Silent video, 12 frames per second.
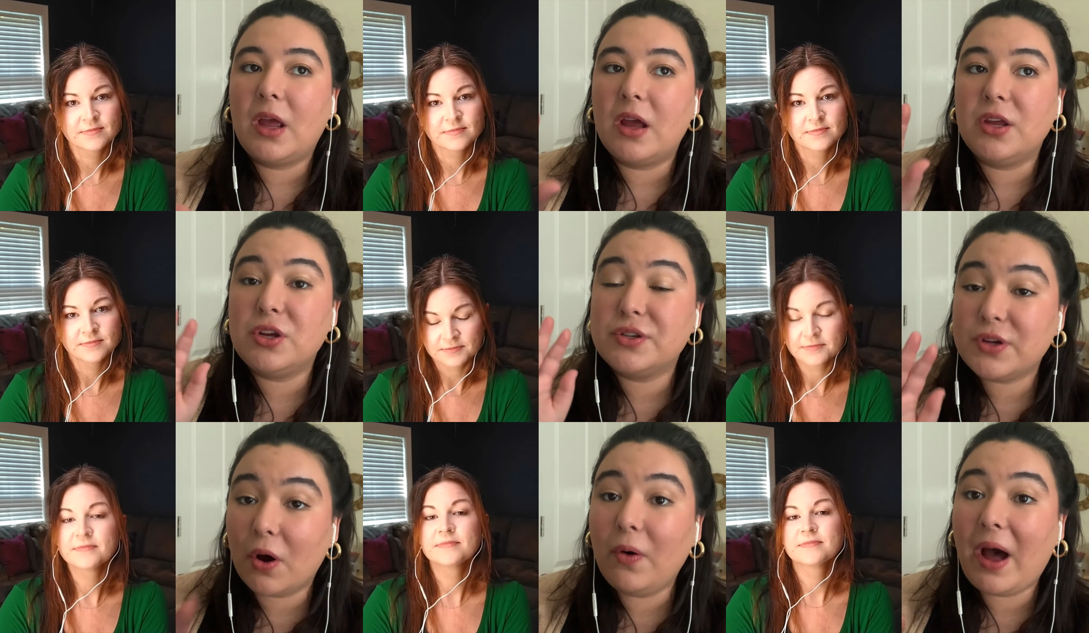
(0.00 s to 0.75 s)
Speaker 1: You
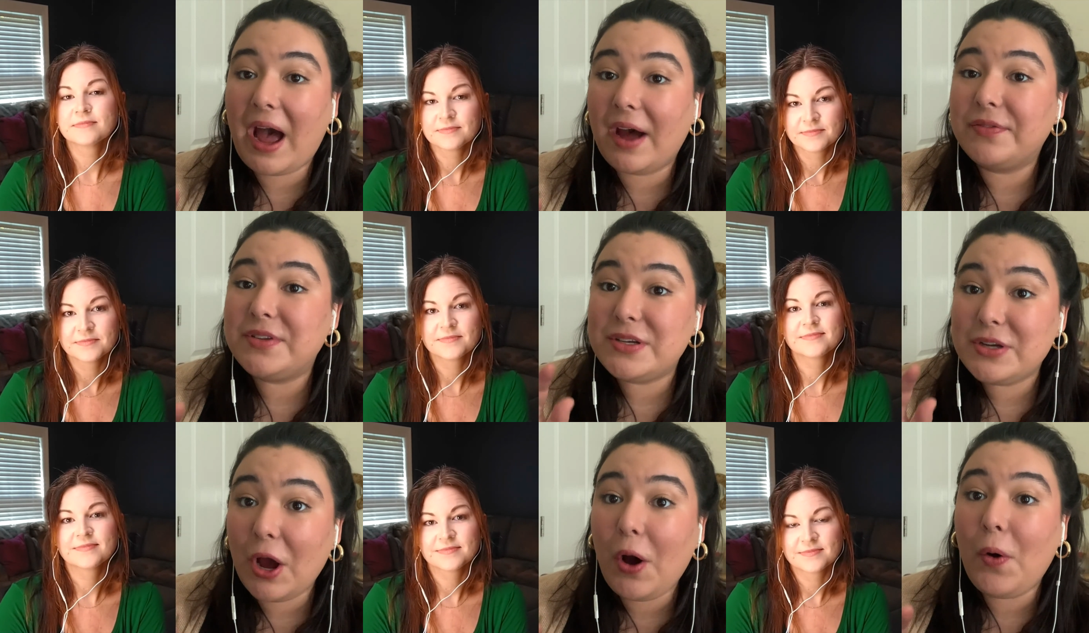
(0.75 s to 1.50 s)
don't have to
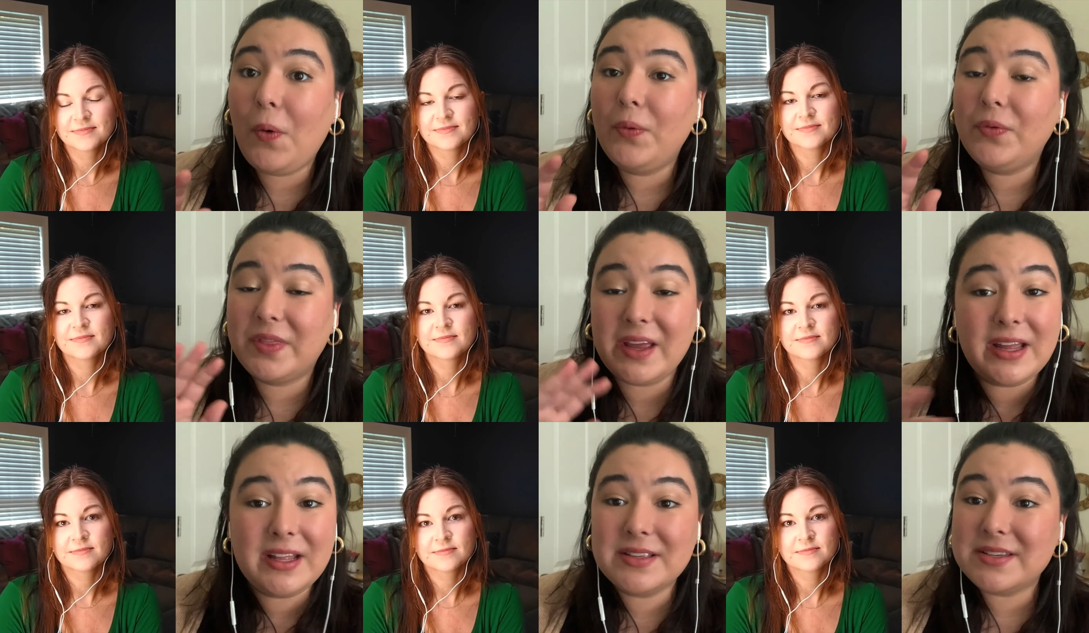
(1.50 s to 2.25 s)
know the
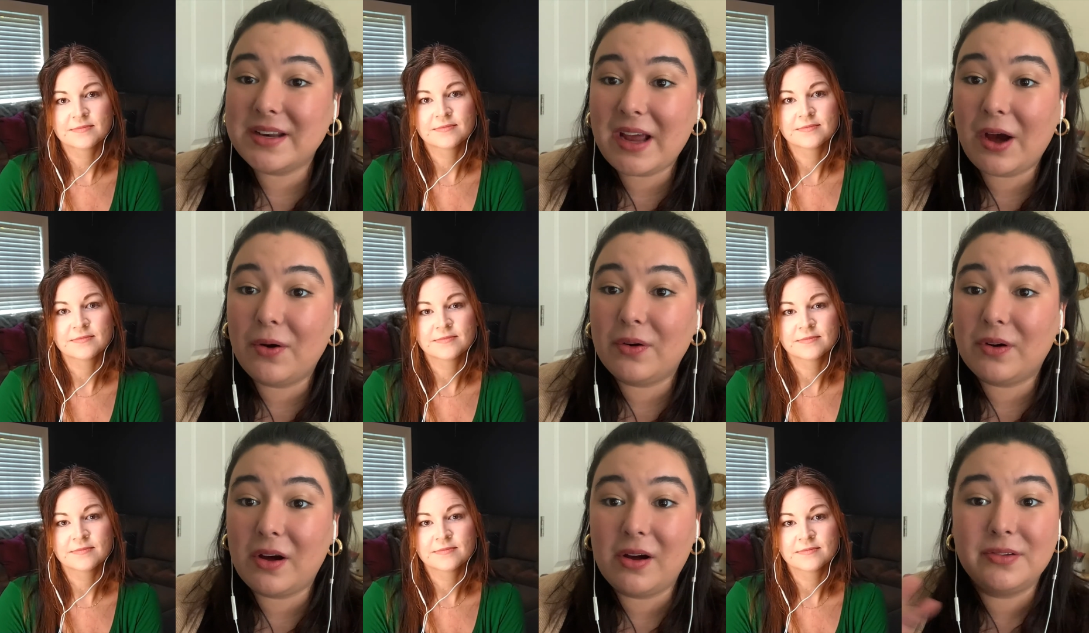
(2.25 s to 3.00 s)
ins and outs
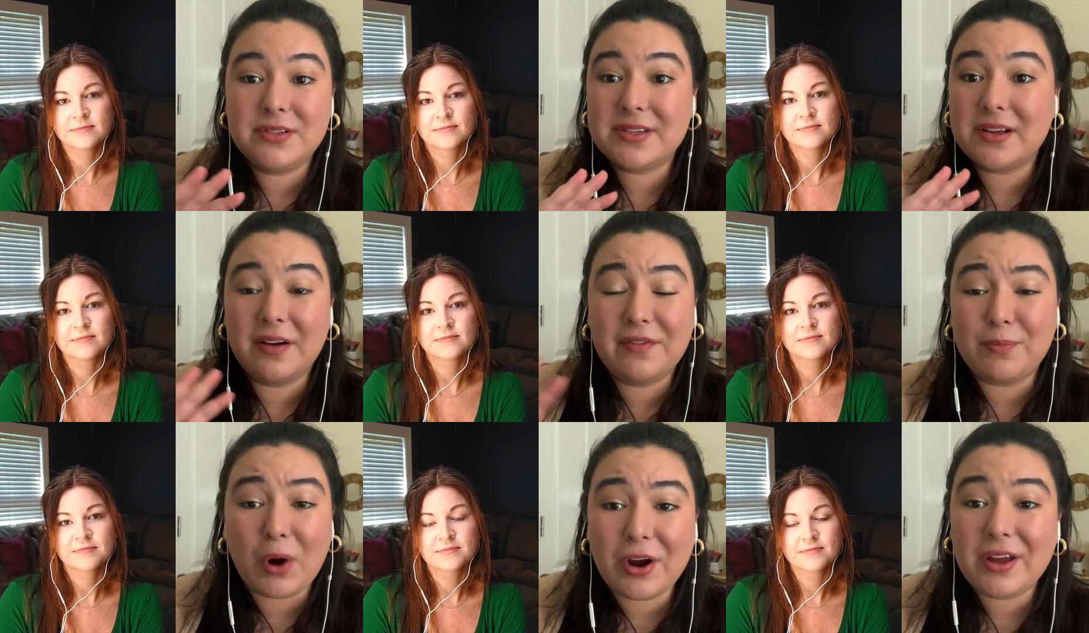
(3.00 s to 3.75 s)
of
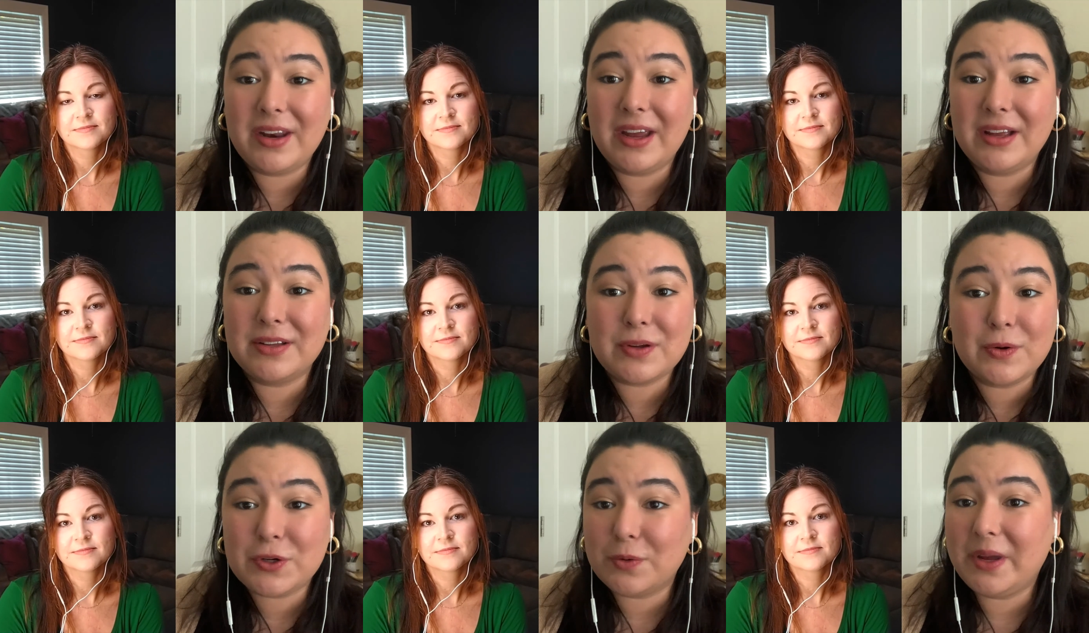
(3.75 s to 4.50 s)
marketing,
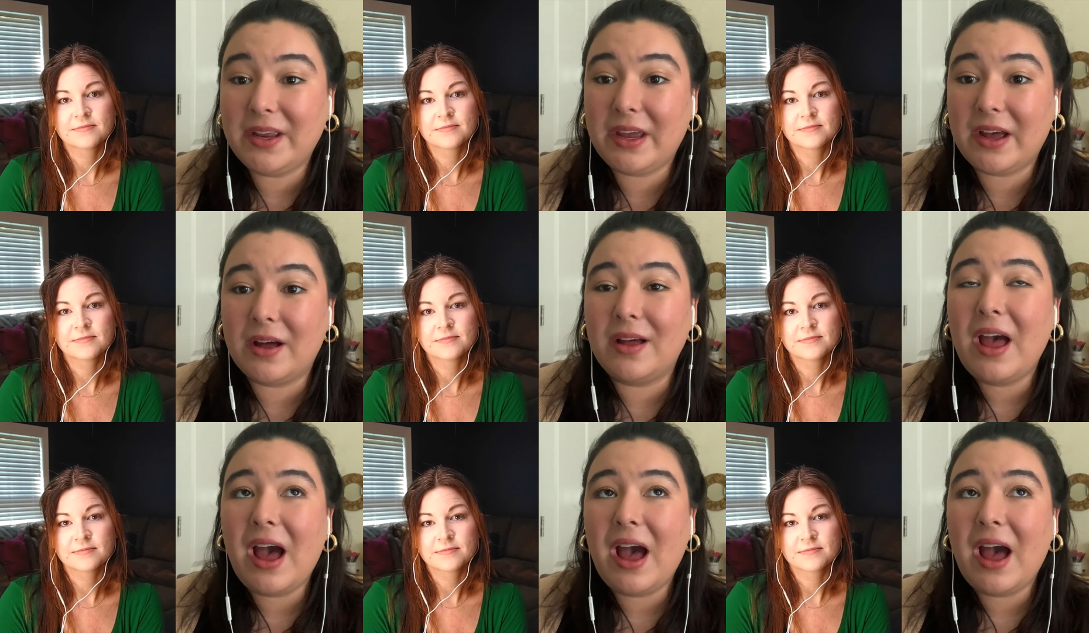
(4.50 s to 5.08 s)
social media.